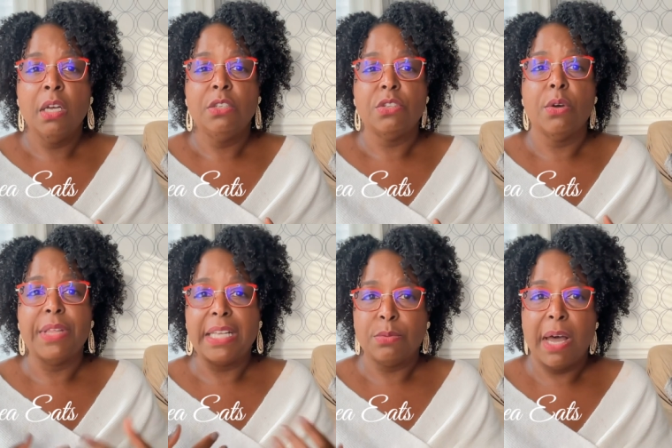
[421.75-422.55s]
So
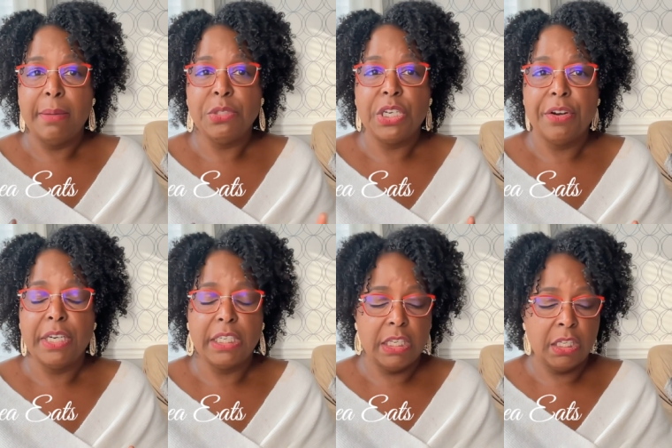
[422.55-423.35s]
that's why I'm
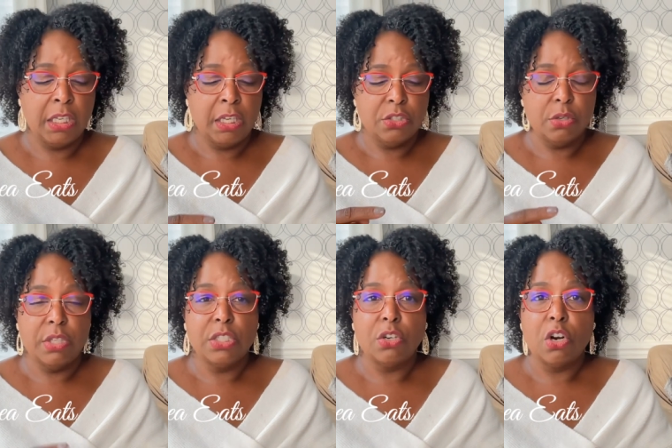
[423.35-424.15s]
sharing it. So
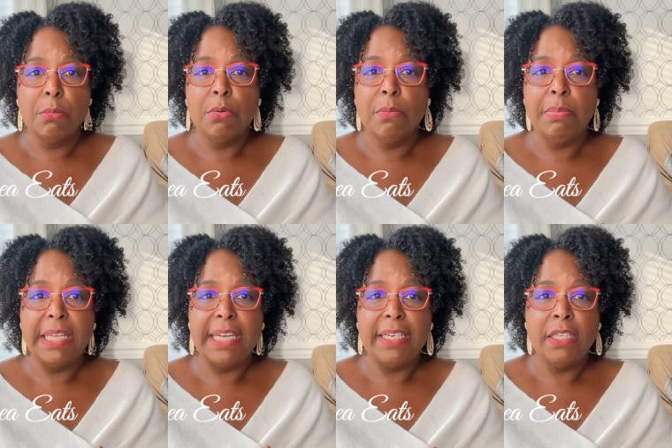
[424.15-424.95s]
this herbal
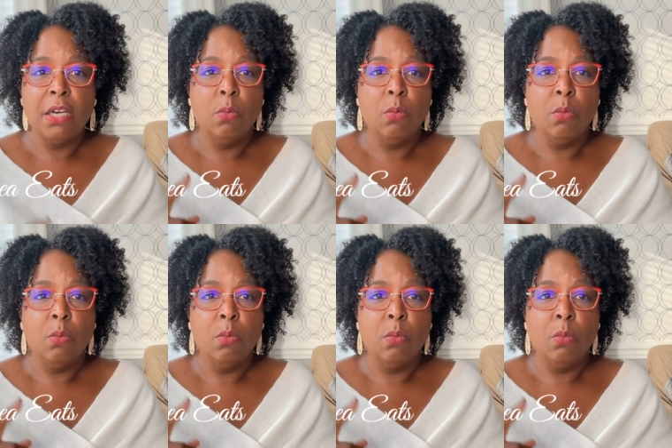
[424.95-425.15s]
blend